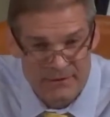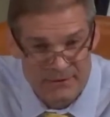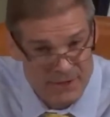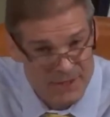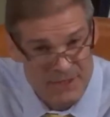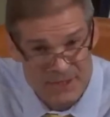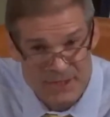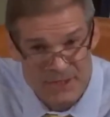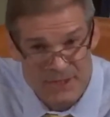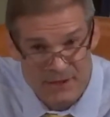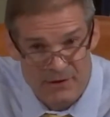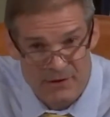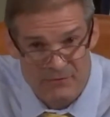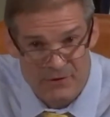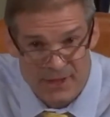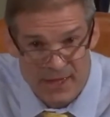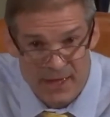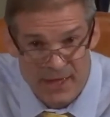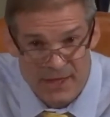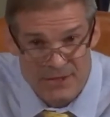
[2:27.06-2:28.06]
Now, this is his
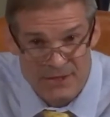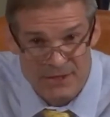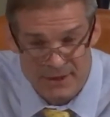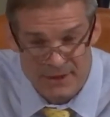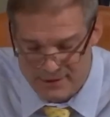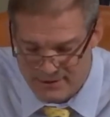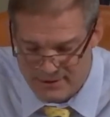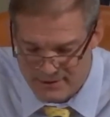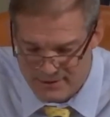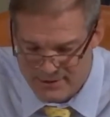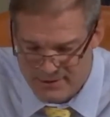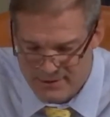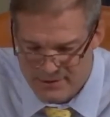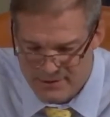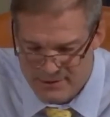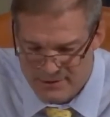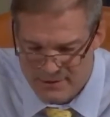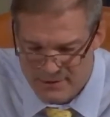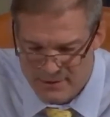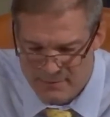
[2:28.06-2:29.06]
clarification.
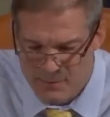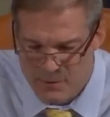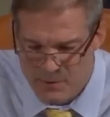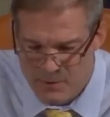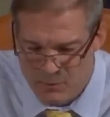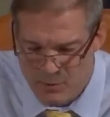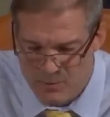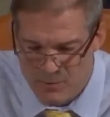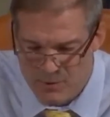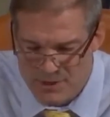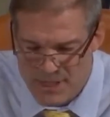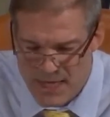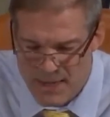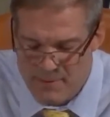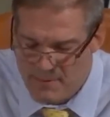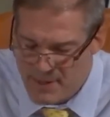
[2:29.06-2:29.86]
Let me read it one more time.